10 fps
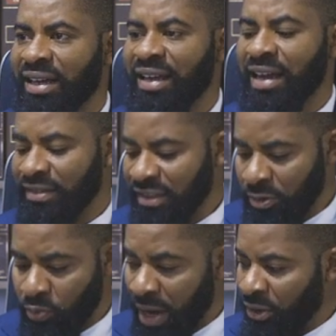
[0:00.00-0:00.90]
Yes, these
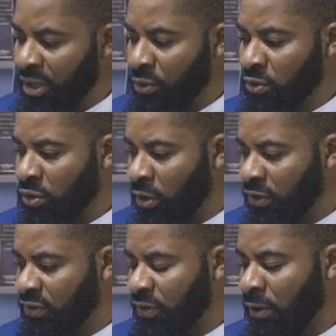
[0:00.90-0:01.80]
people are not the root
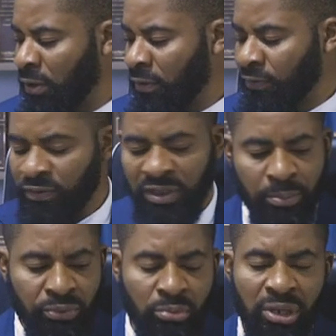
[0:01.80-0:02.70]
cause of the
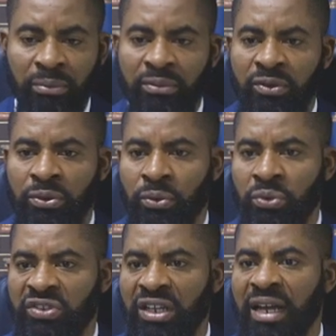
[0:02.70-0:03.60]
problem. You
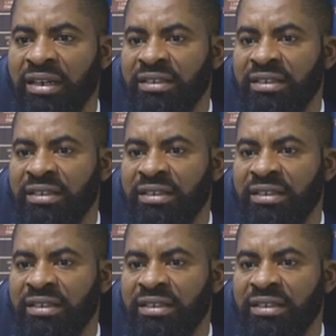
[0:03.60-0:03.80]
could say that